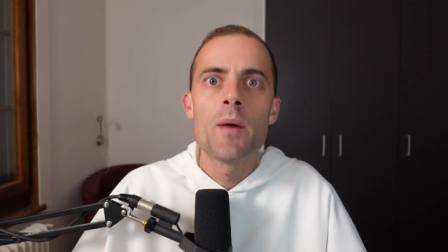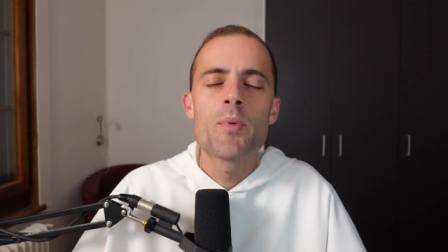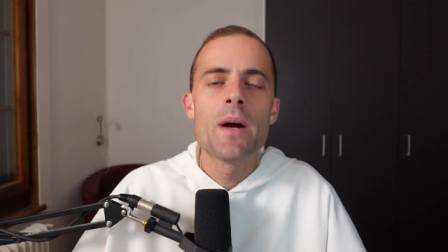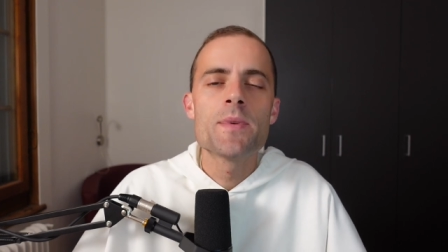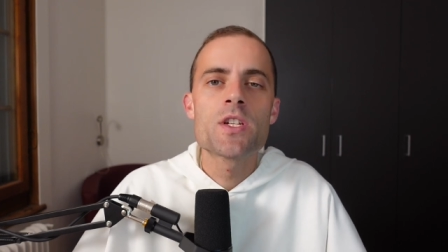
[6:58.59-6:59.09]
a
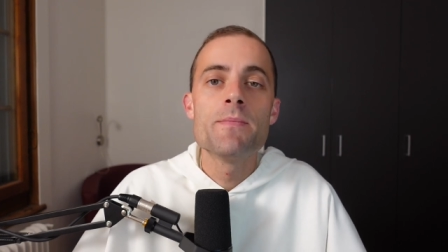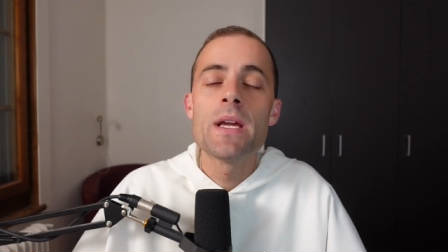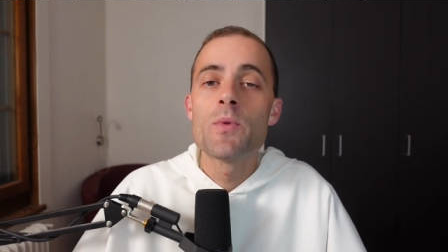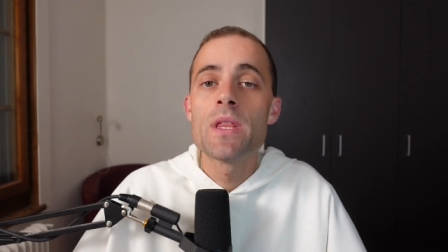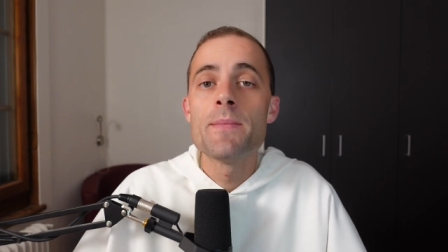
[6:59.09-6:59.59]
promise to
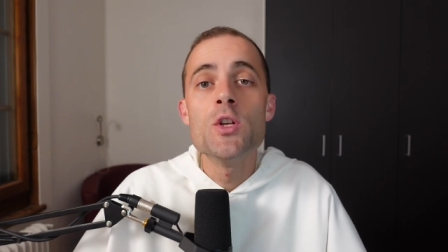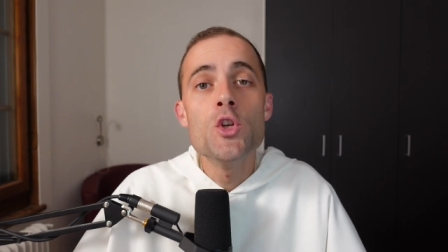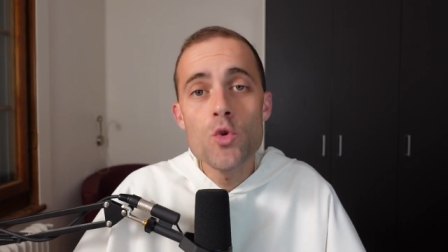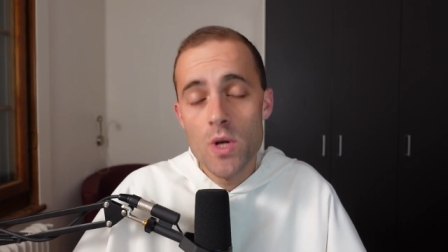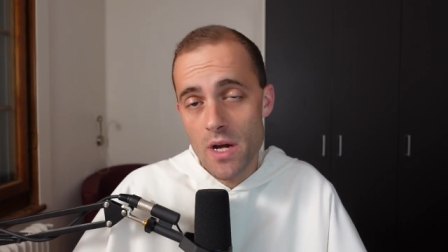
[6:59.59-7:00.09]
make with them a
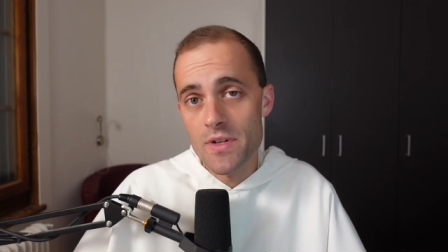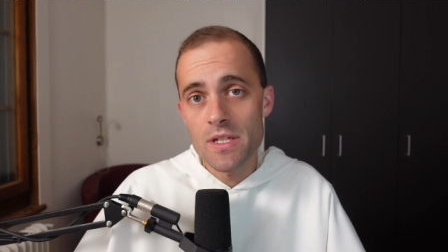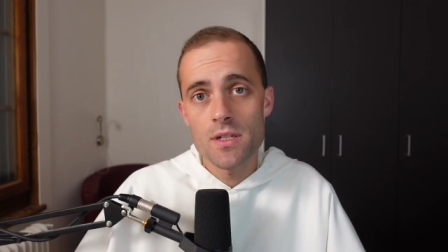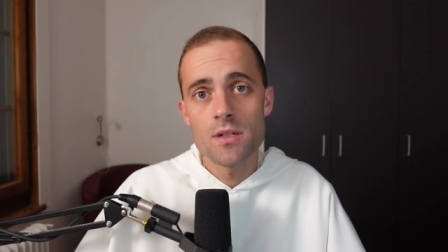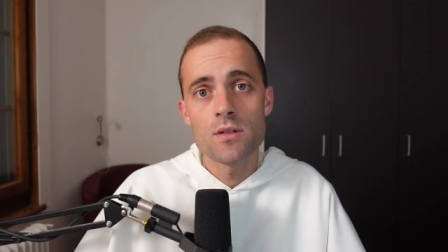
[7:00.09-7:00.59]
new
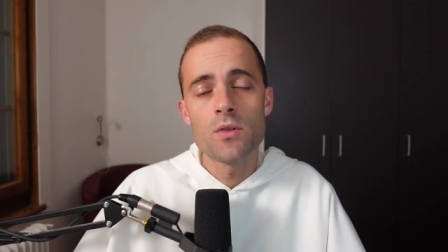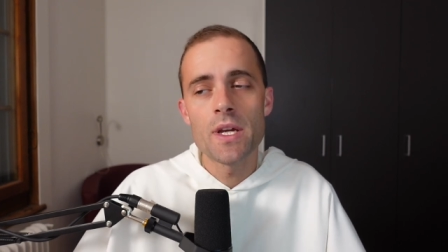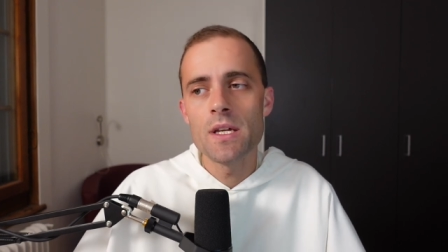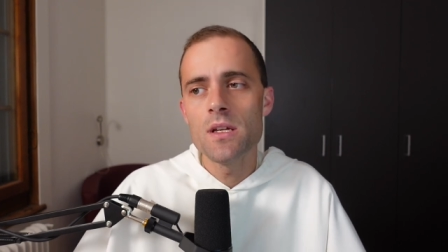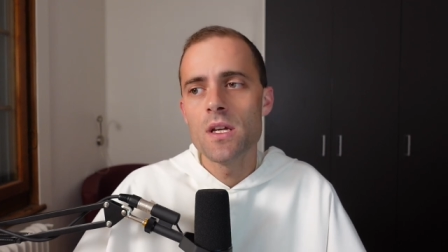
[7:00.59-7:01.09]
covenant.
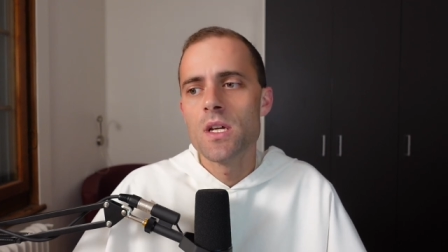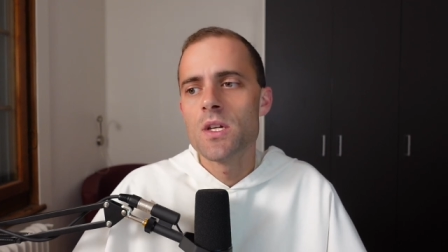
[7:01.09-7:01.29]
Okay?